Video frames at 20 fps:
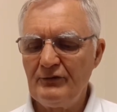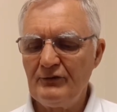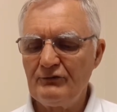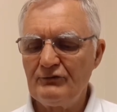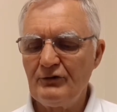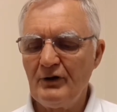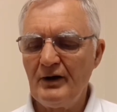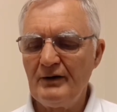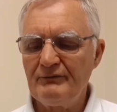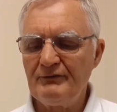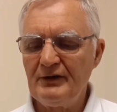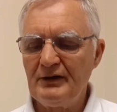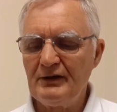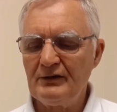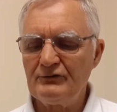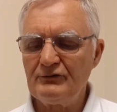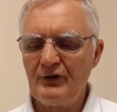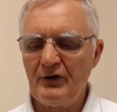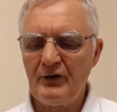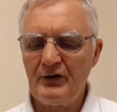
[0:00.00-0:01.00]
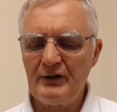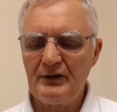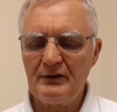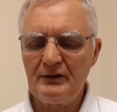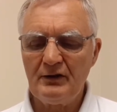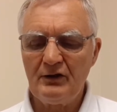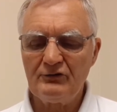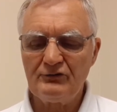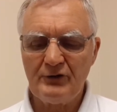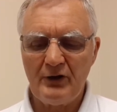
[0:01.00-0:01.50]
driving and
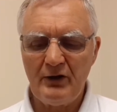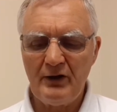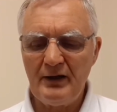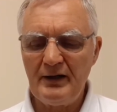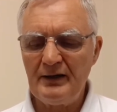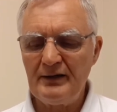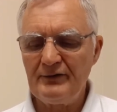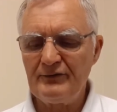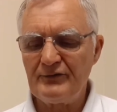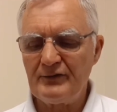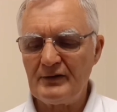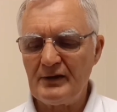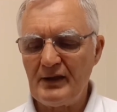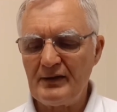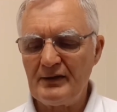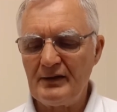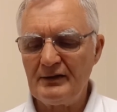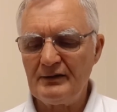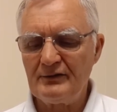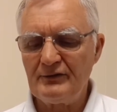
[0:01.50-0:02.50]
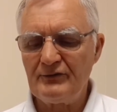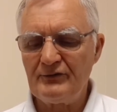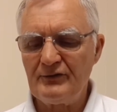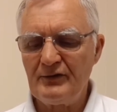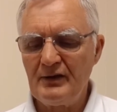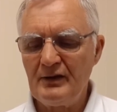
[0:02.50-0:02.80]
towing, tyres and other hints,